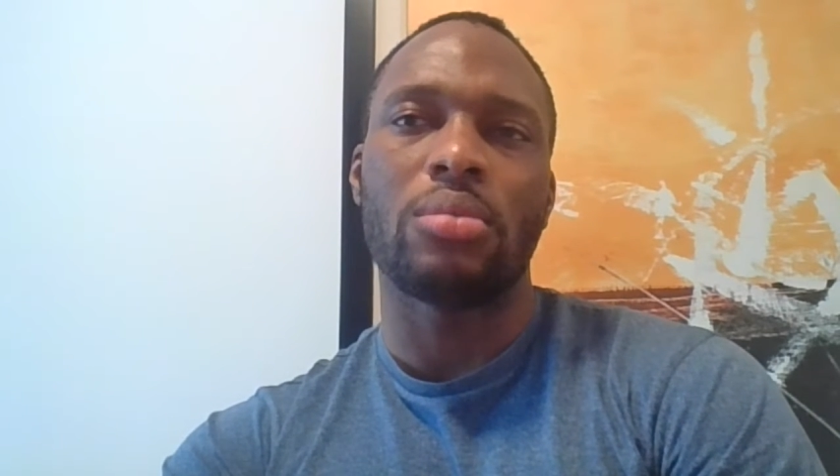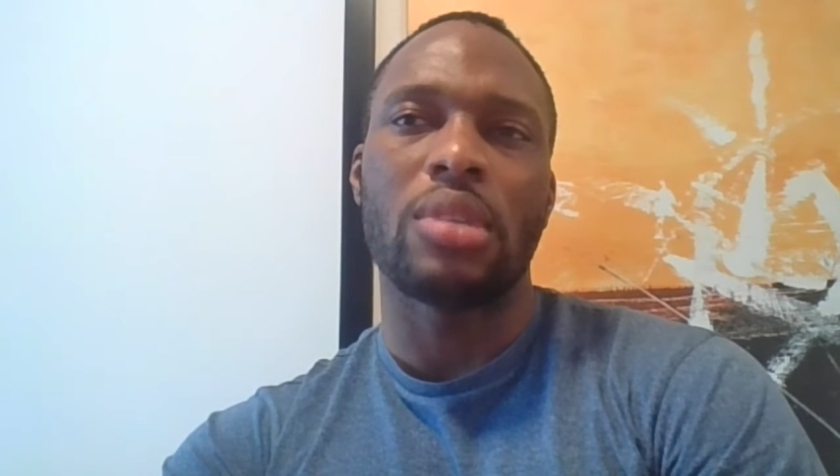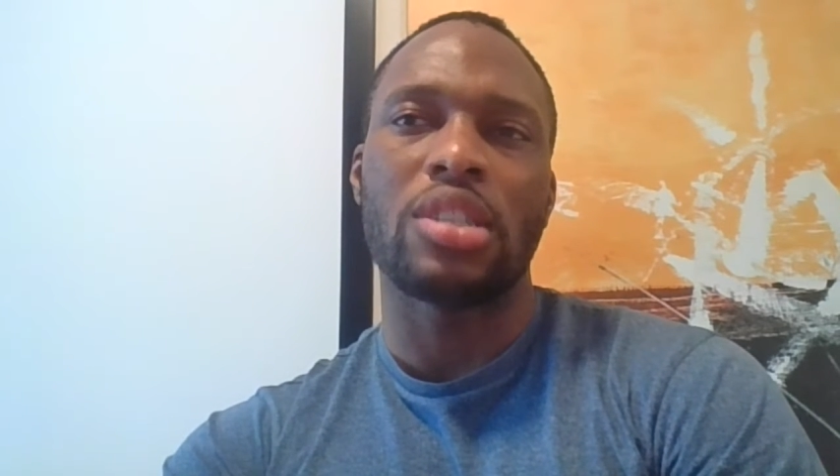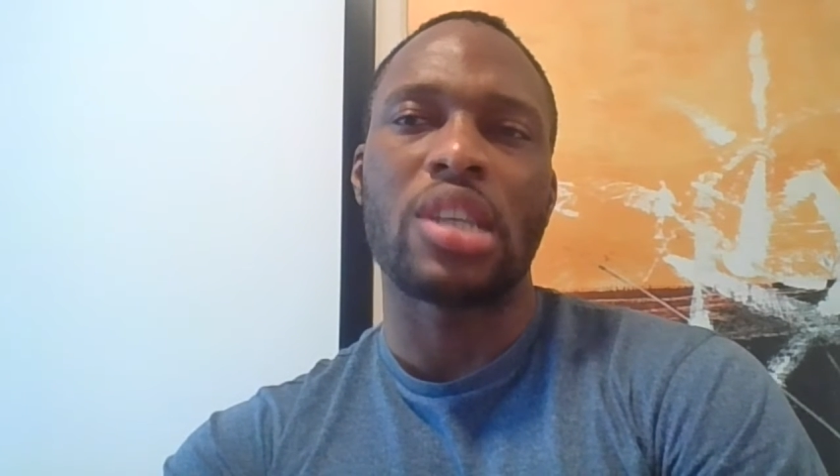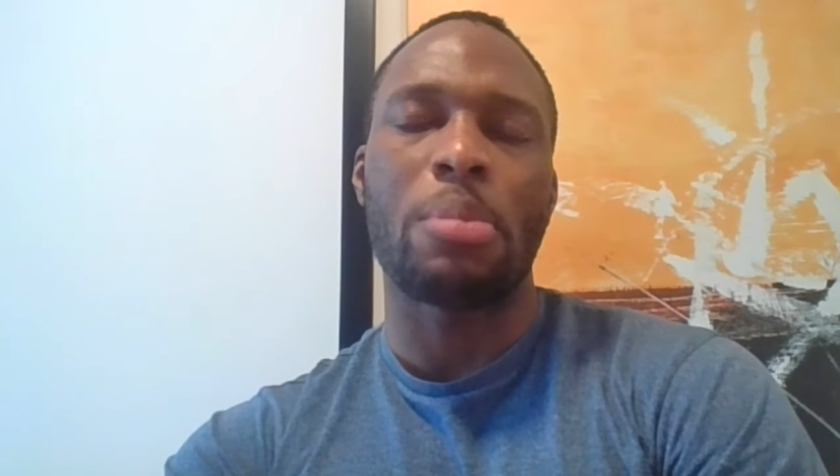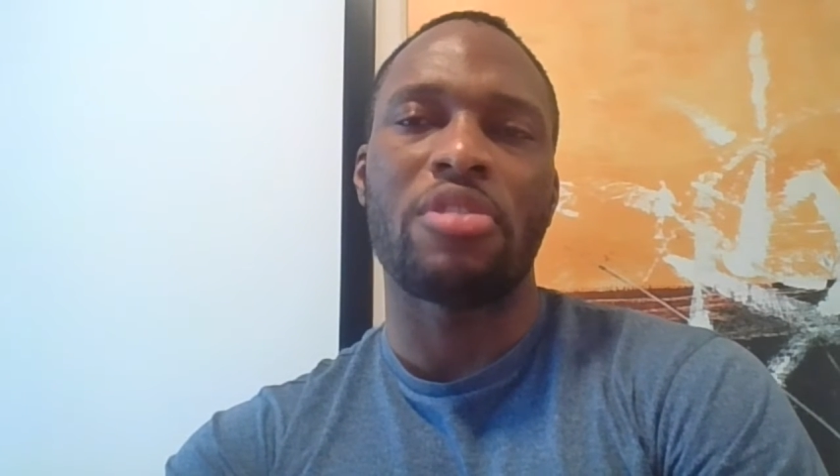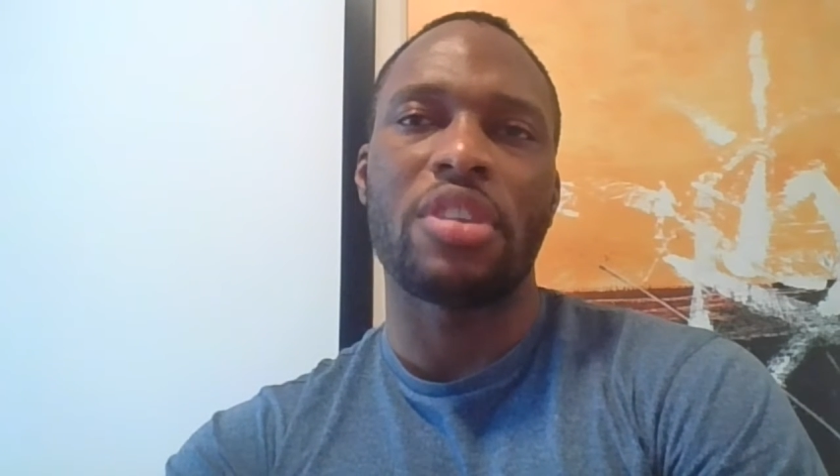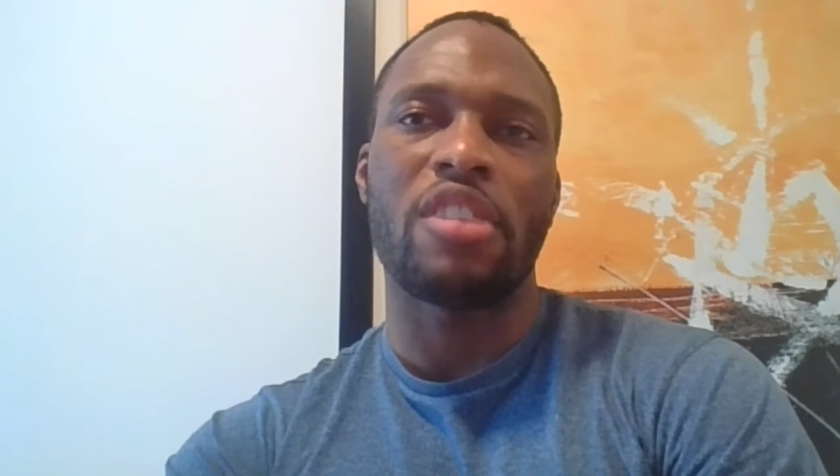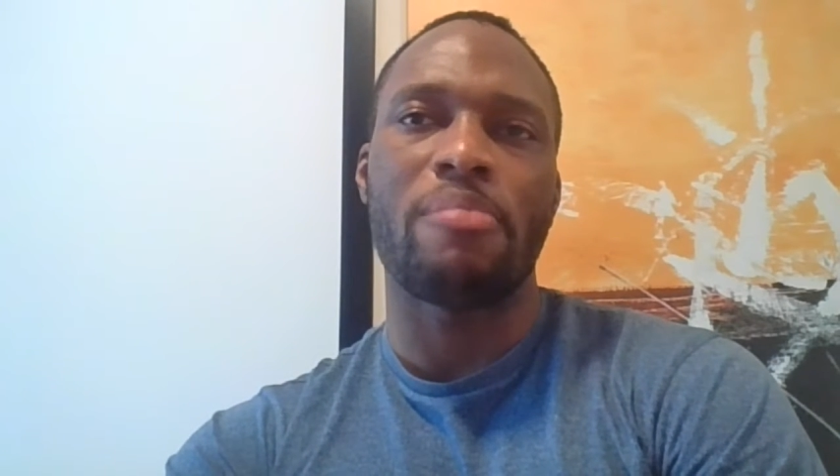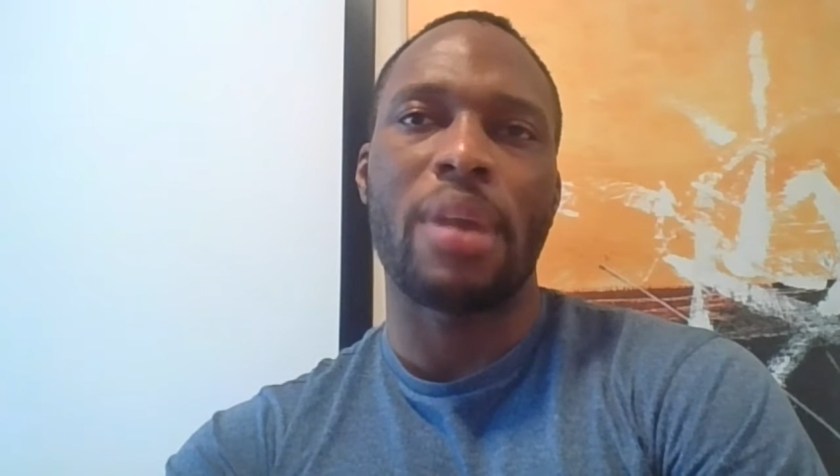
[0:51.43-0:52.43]
a
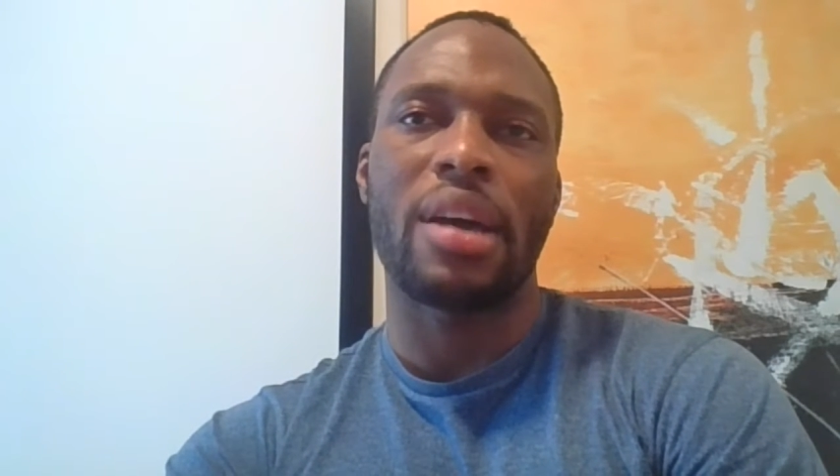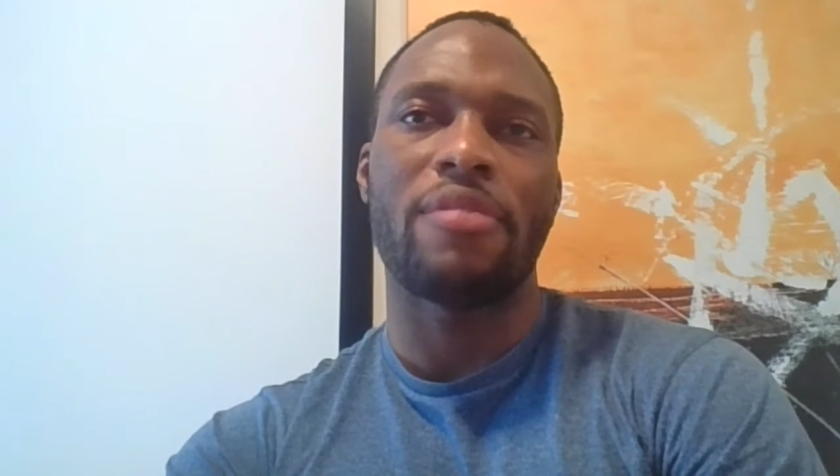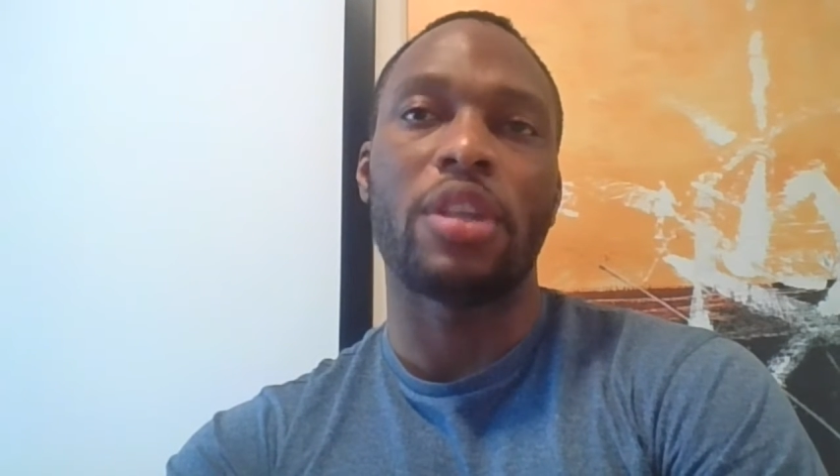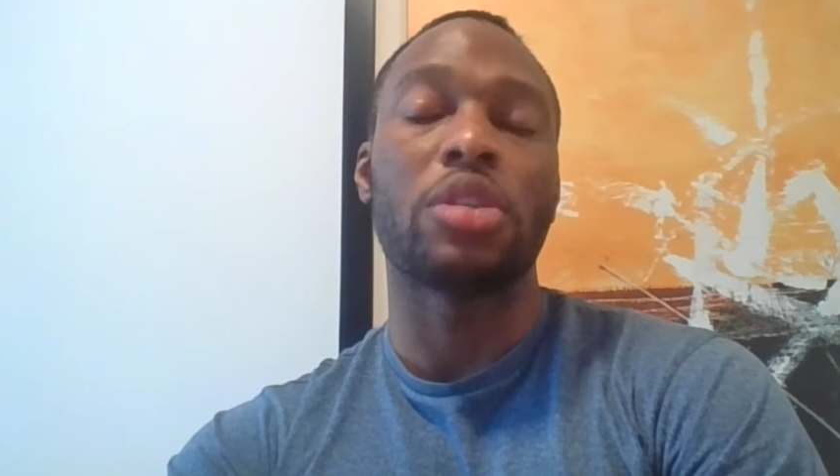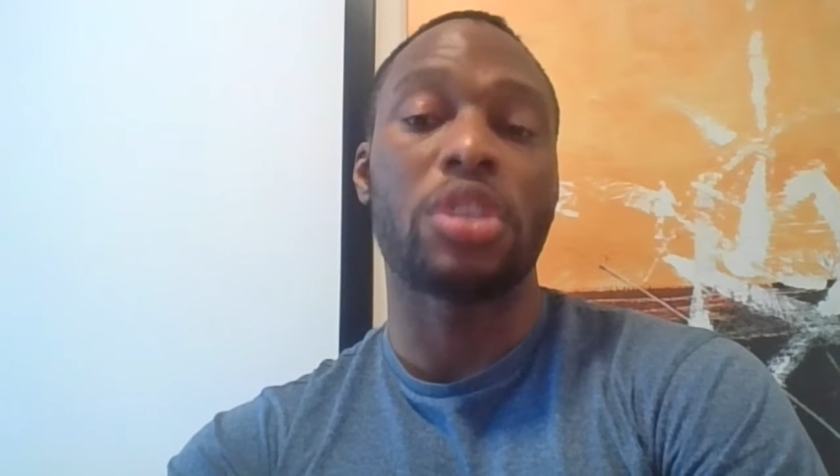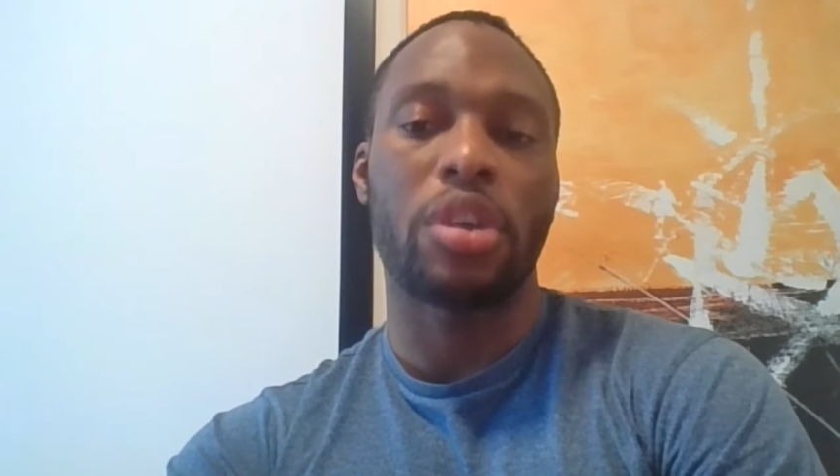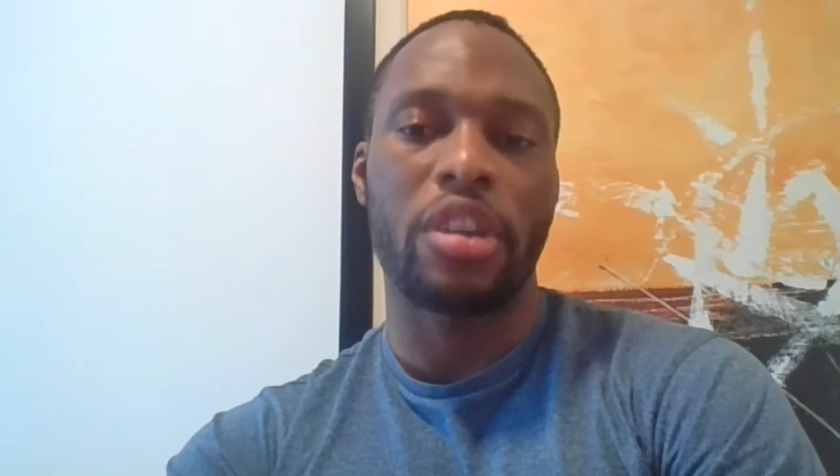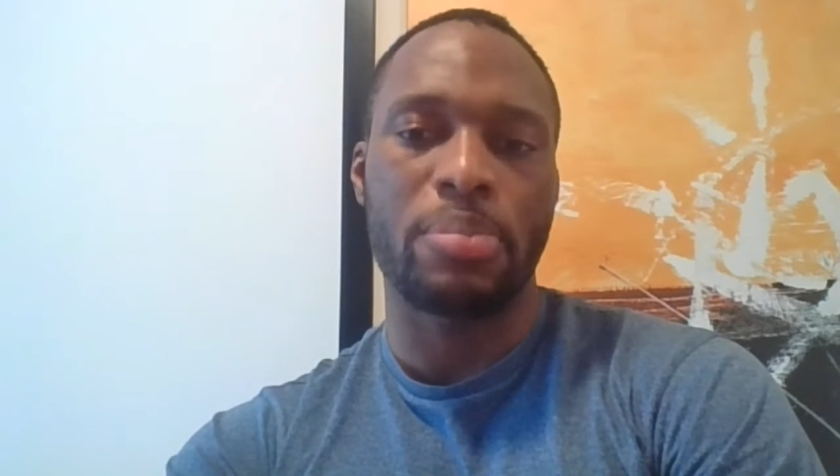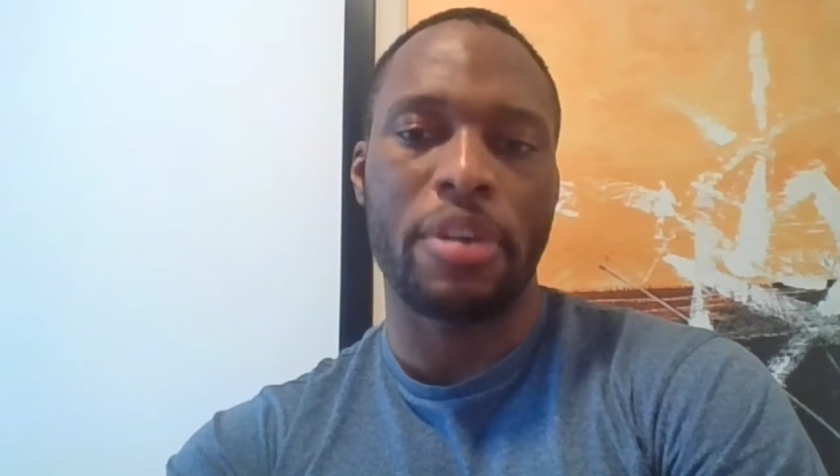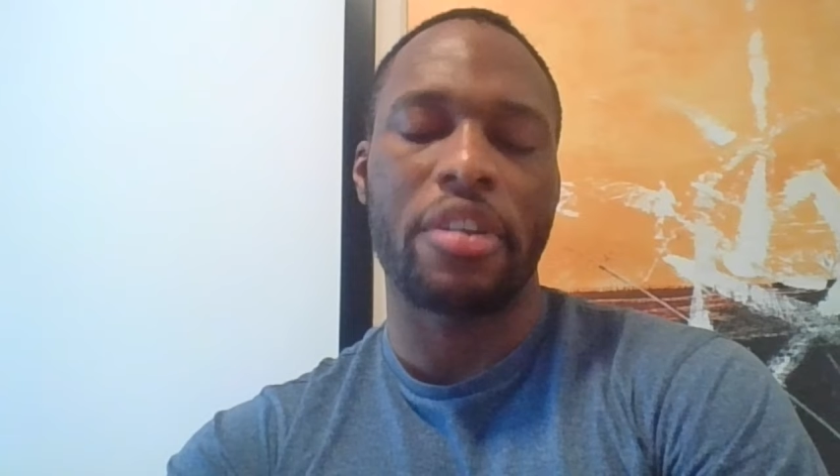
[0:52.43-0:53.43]
summary of my volunteer
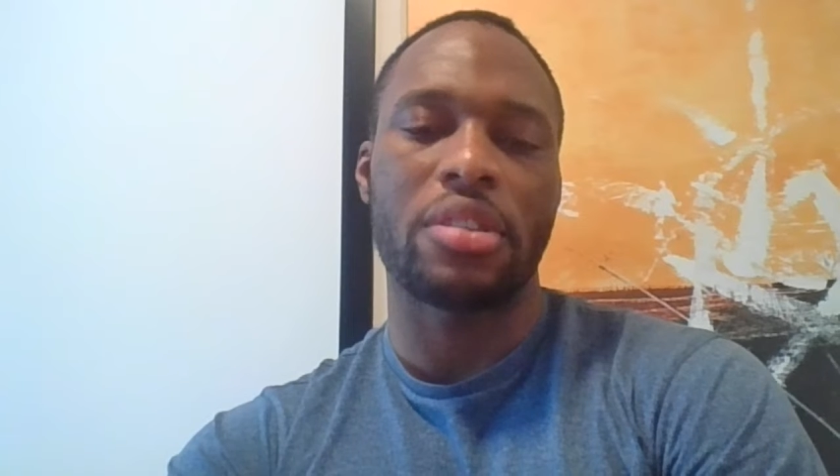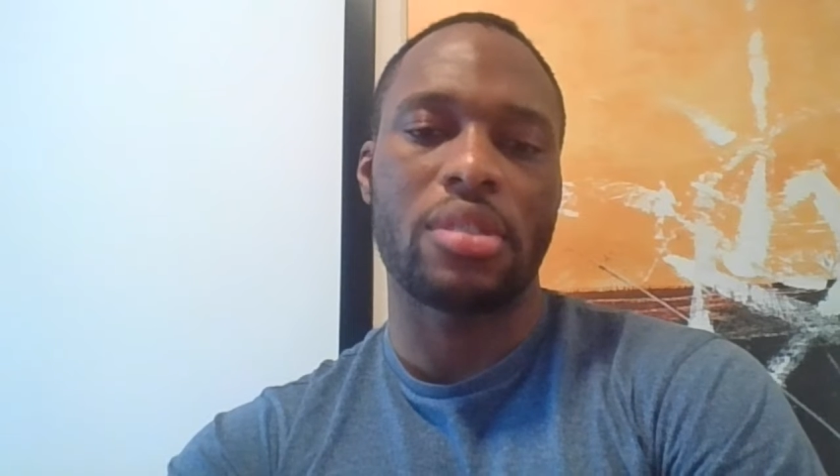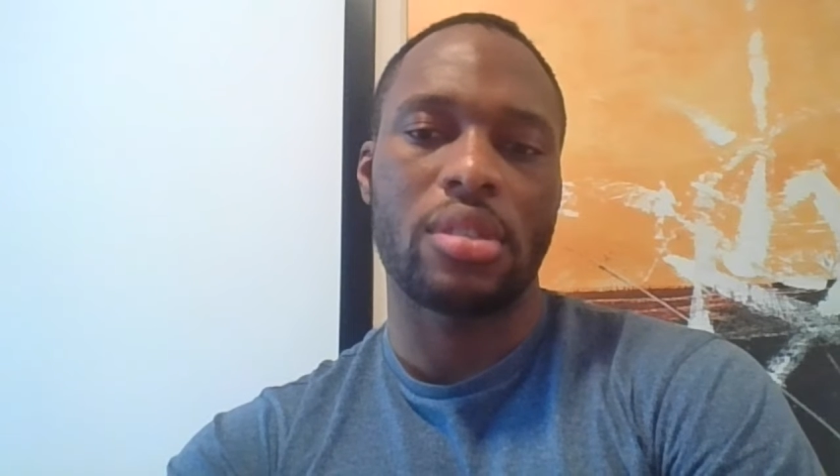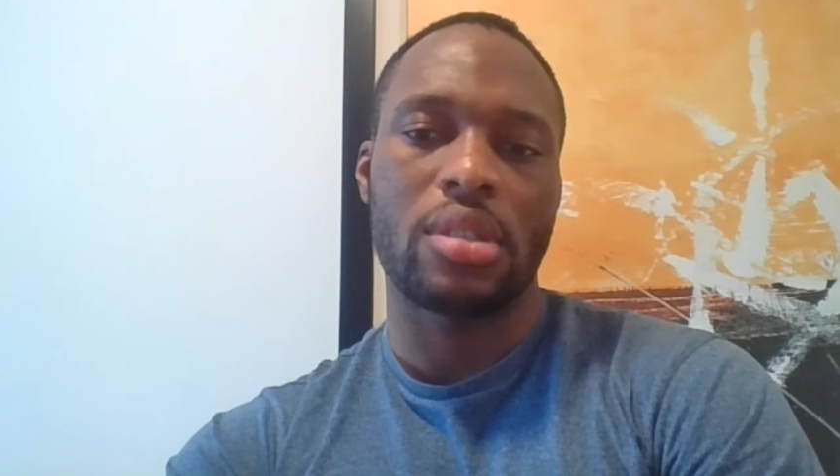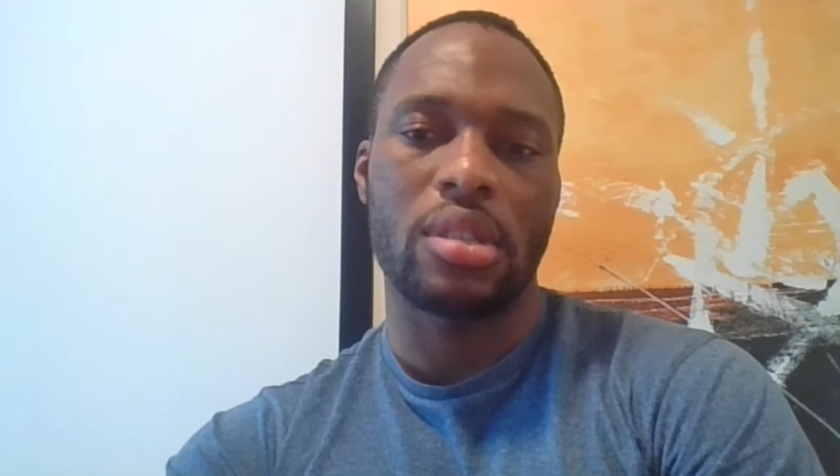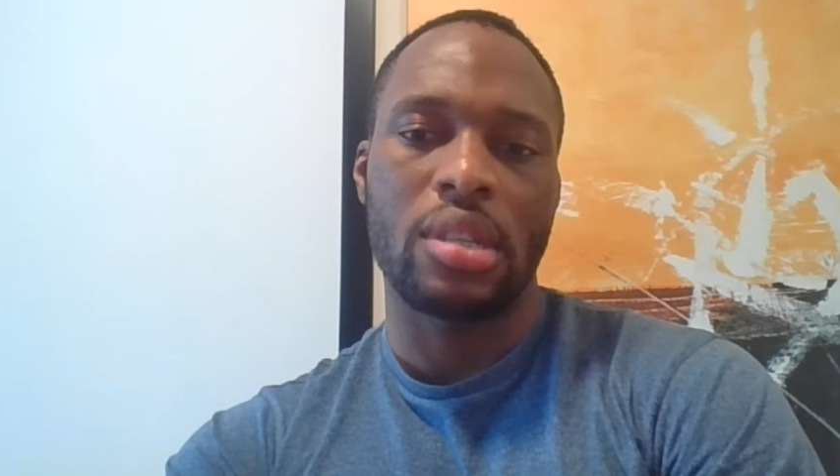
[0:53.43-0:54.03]
experience.